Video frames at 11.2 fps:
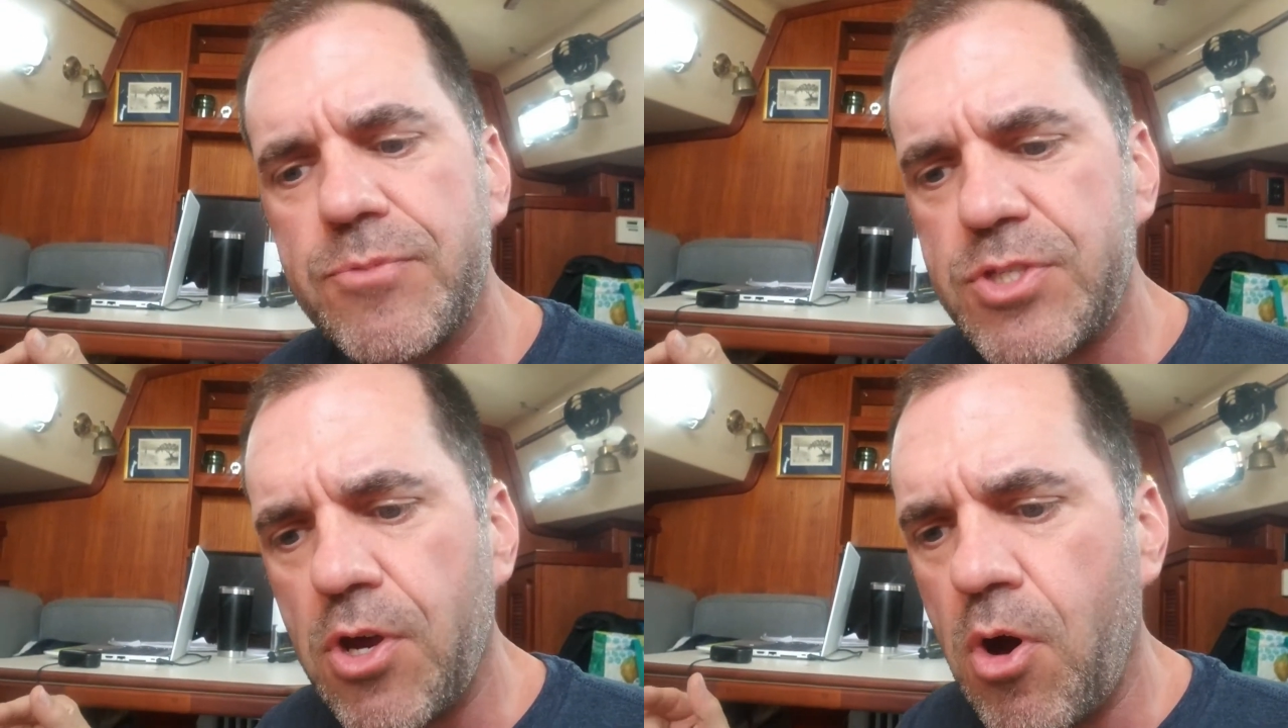
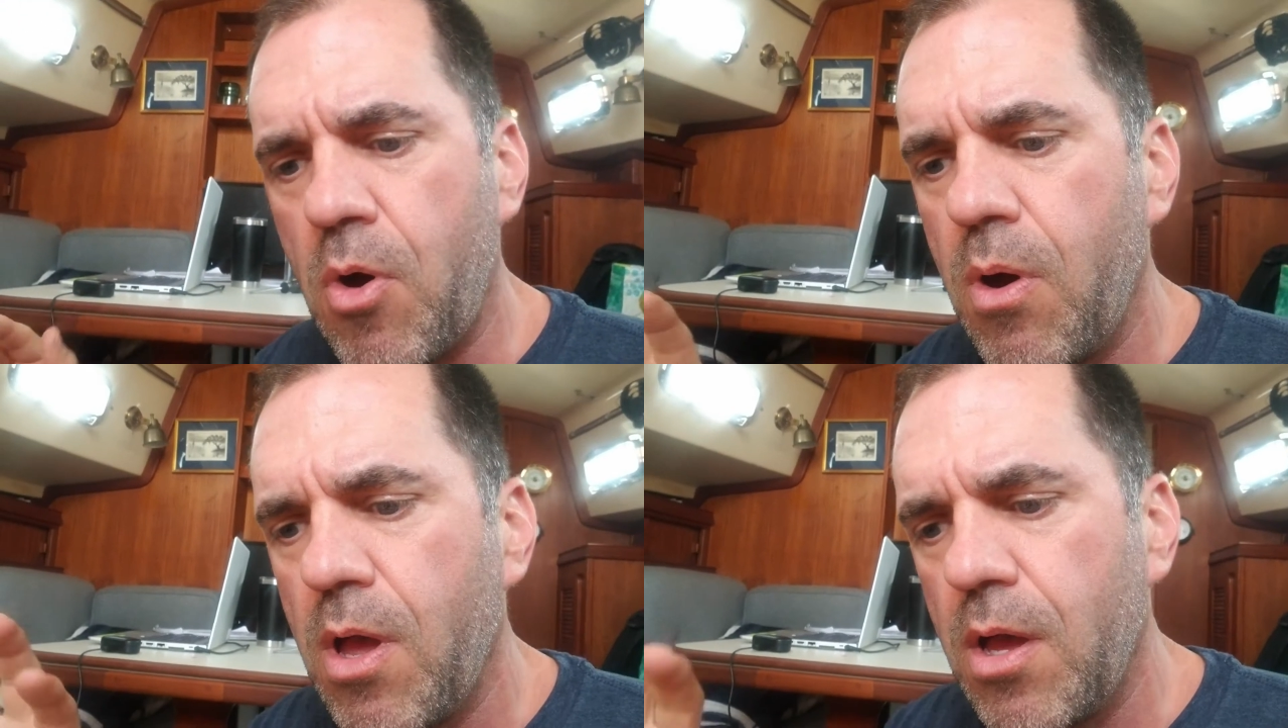
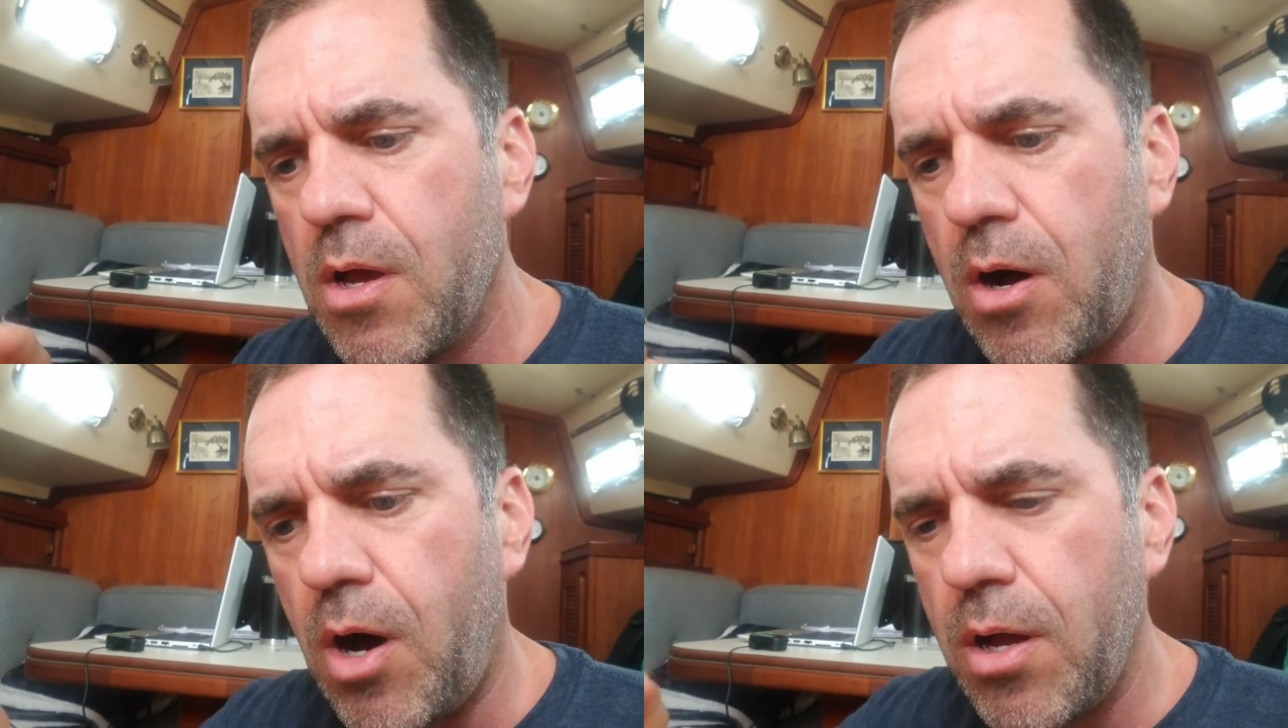So
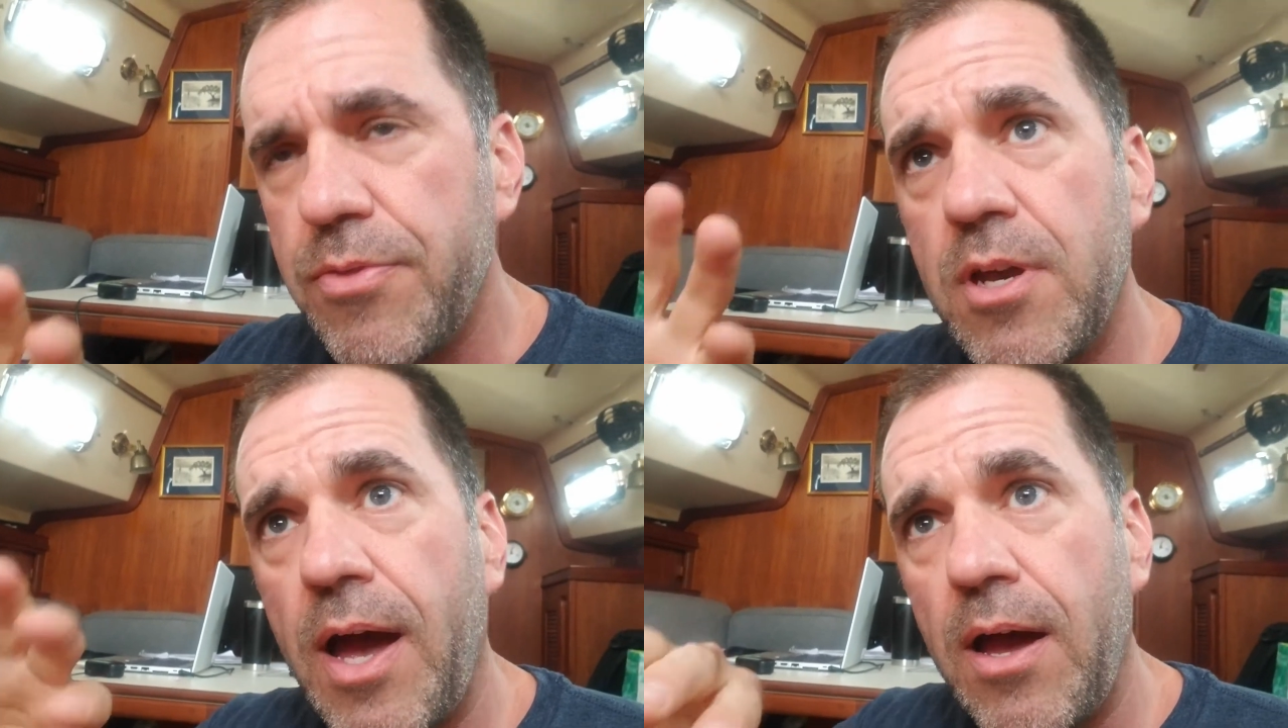
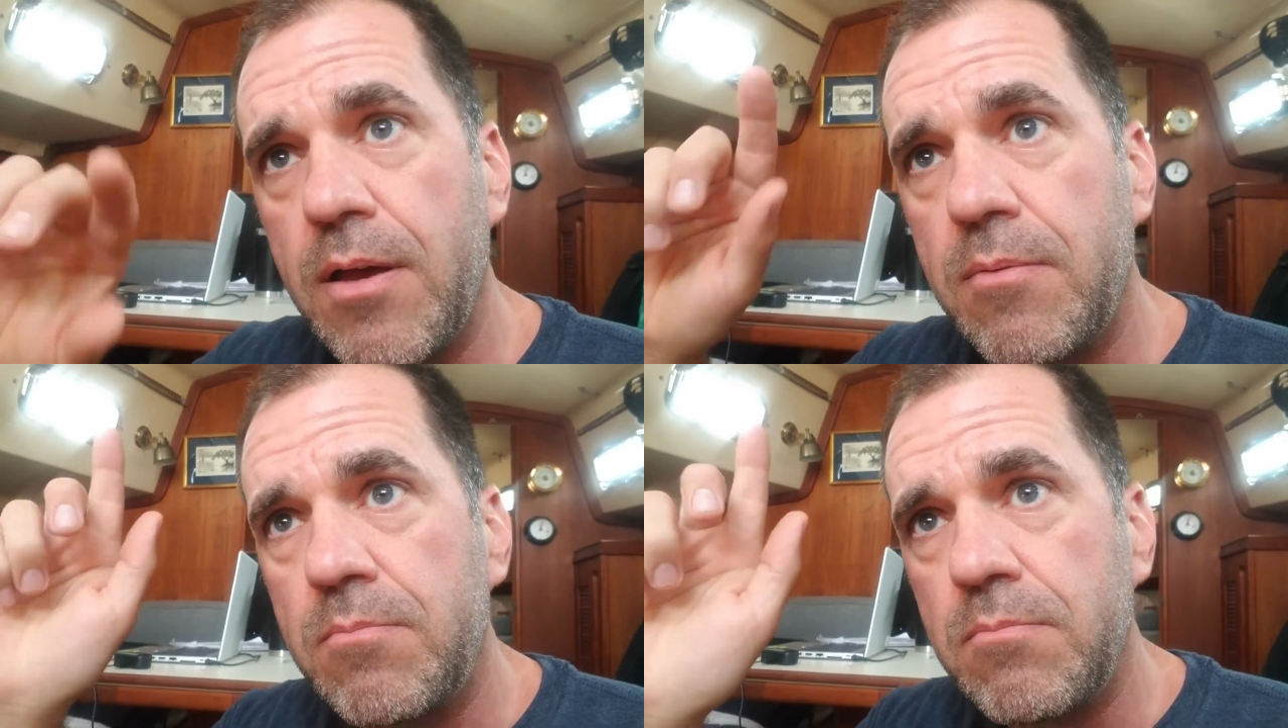the
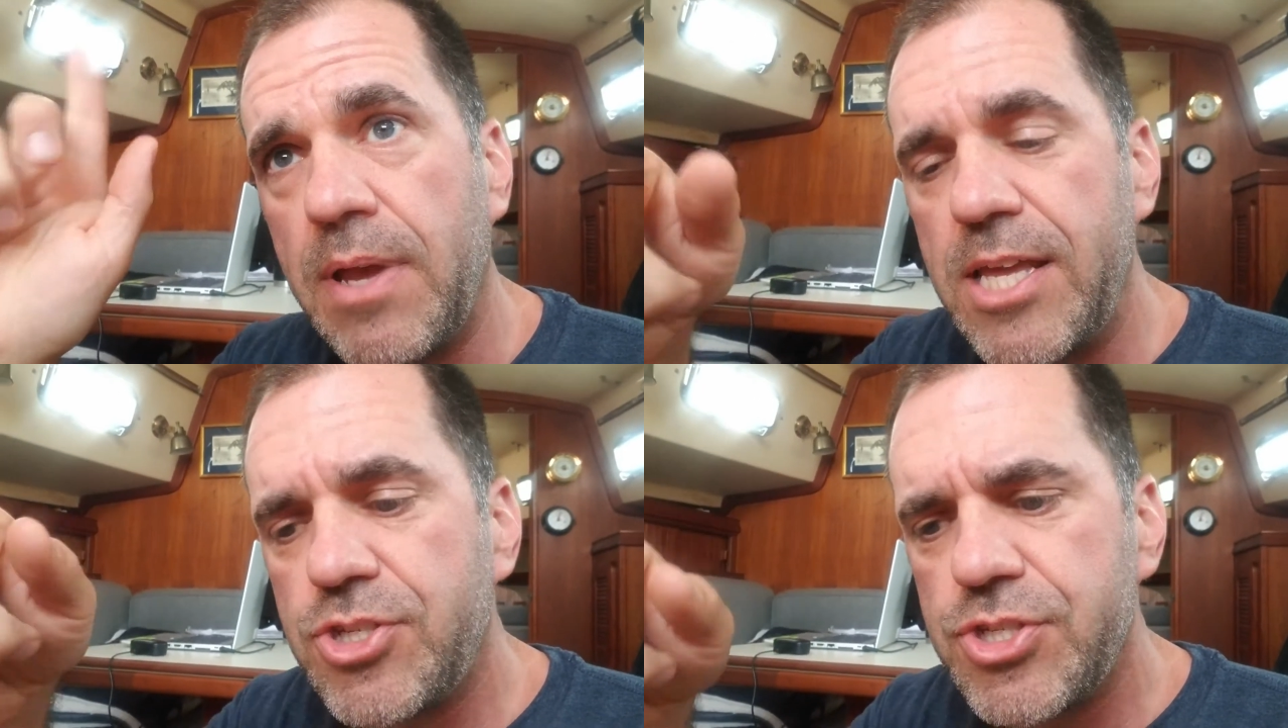
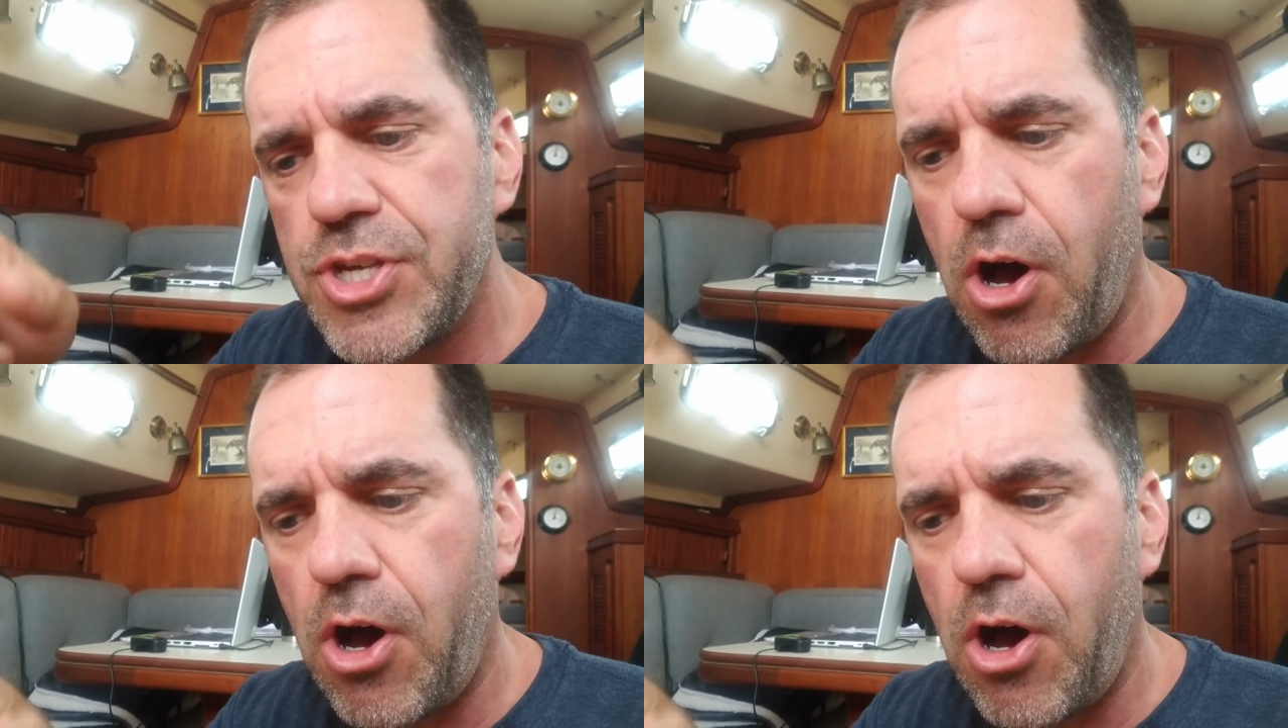engine's